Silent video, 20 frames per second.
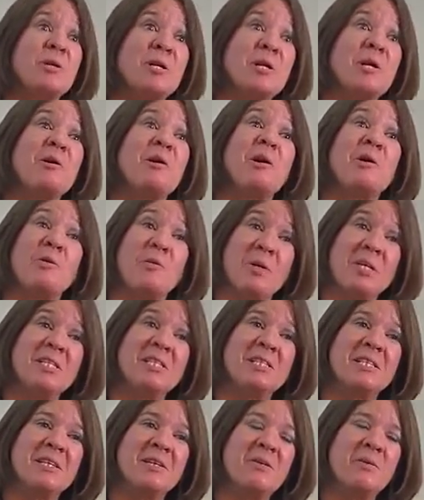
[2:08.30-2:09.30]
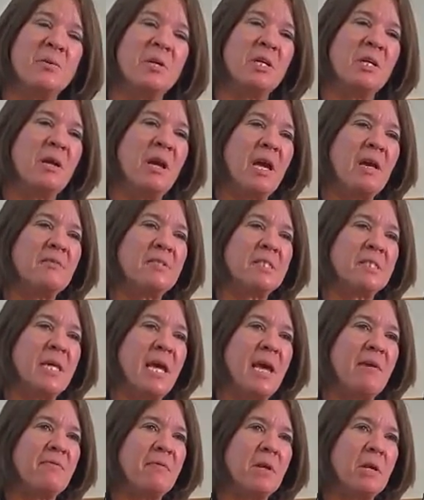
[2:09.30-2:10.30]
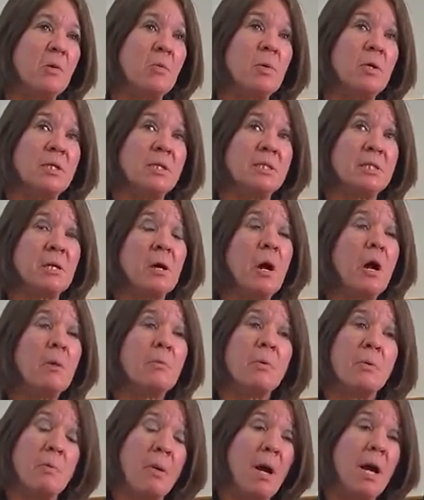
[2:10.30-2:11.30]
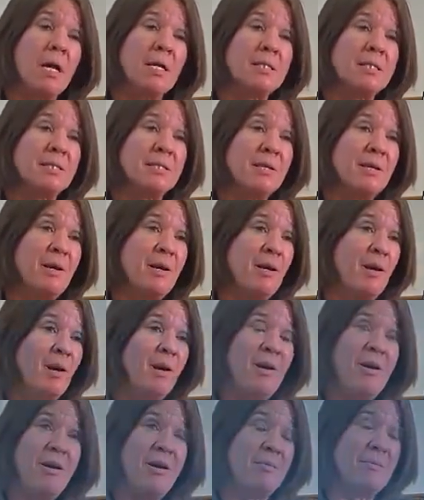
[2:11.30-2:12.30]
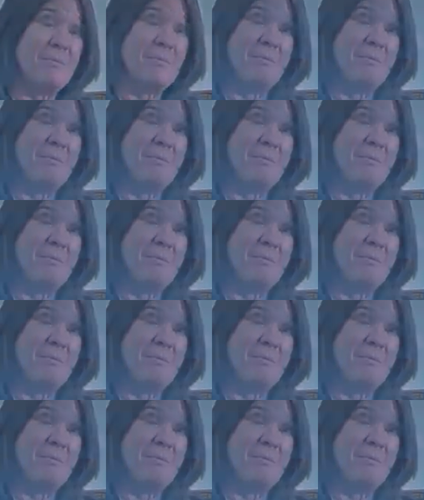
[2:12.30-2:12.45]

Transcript: here at risk when you have staff that are willing to compromise uh,